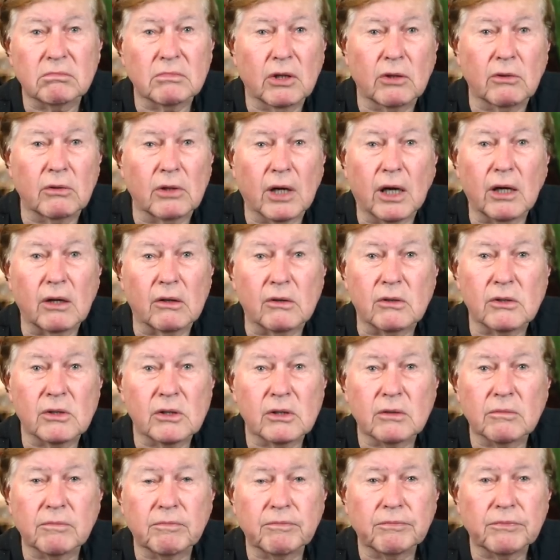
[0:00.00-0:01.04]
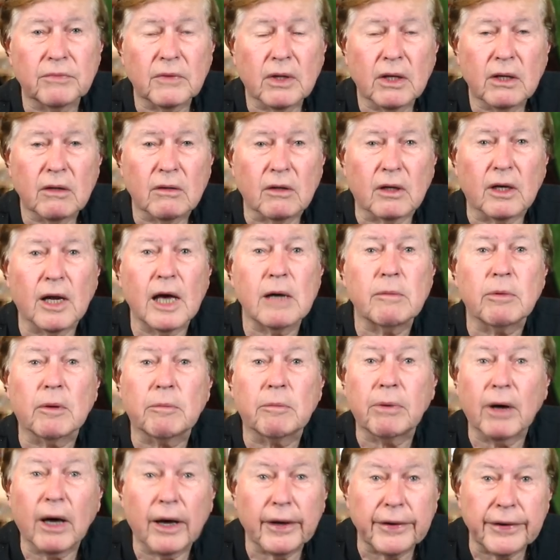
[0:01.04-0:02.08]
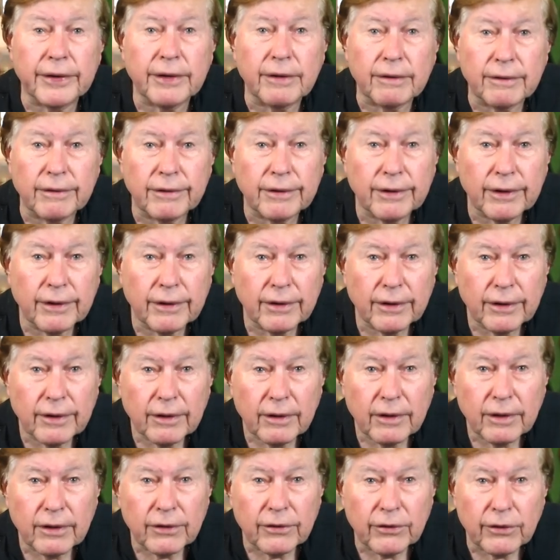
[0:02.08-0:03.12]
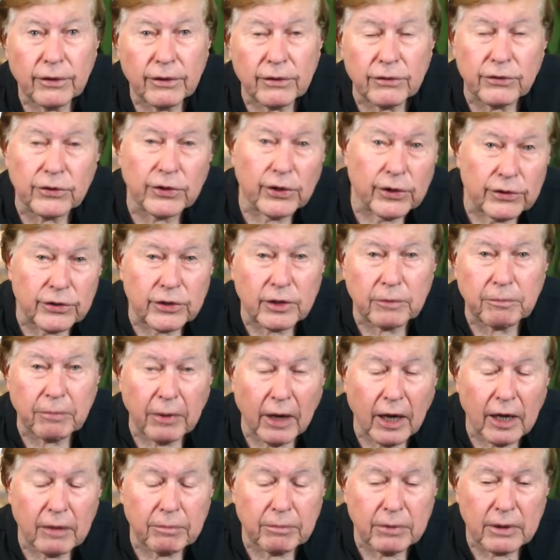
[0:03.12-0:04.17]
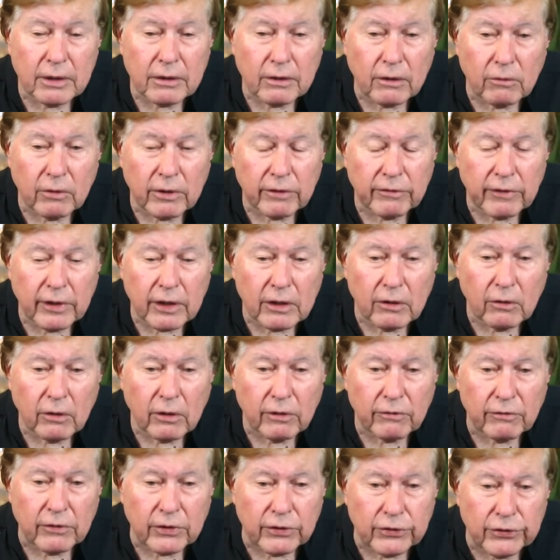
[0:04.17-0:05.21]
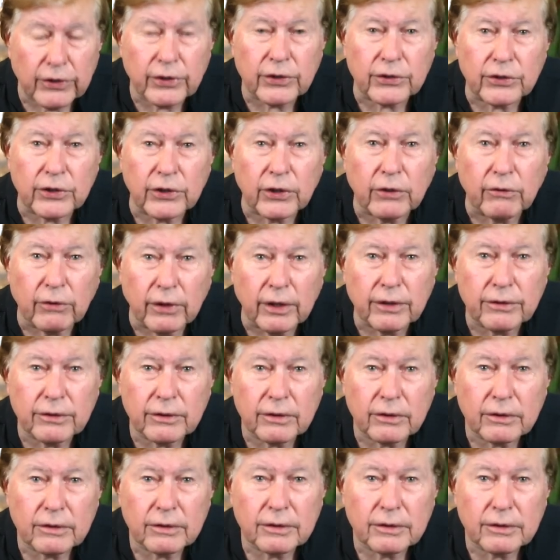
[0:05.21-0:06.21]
who knows, the Labour Party Dirt Department, or what do they call it, the Dirt Unit.